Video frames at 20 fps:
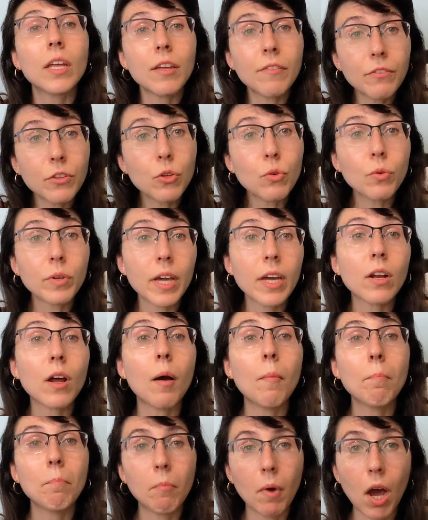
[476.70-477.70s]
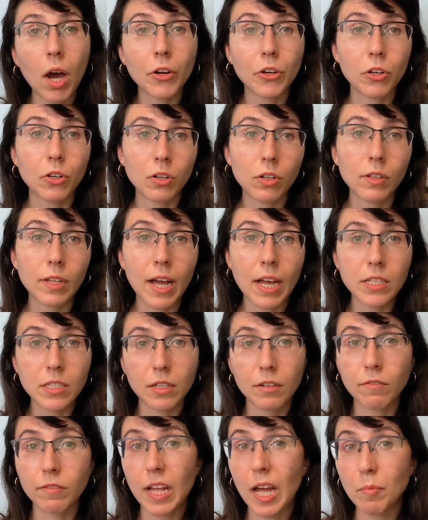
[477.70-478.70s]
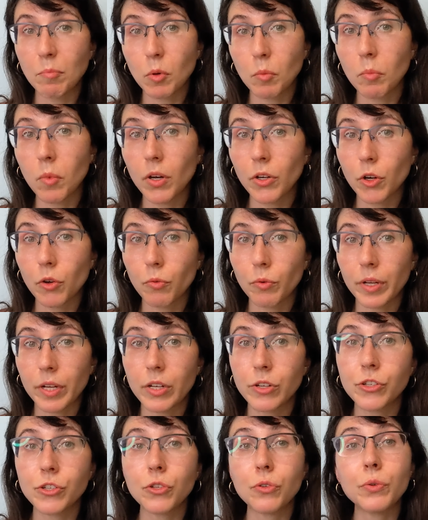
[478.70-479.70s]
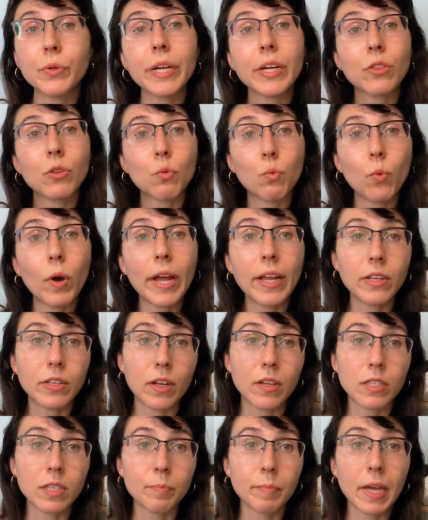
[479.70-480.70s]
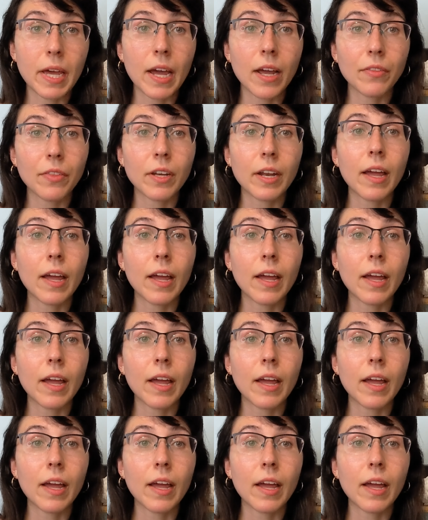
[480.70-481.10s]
If you get a modern classic flap or modern reissue, you get the white dust bag that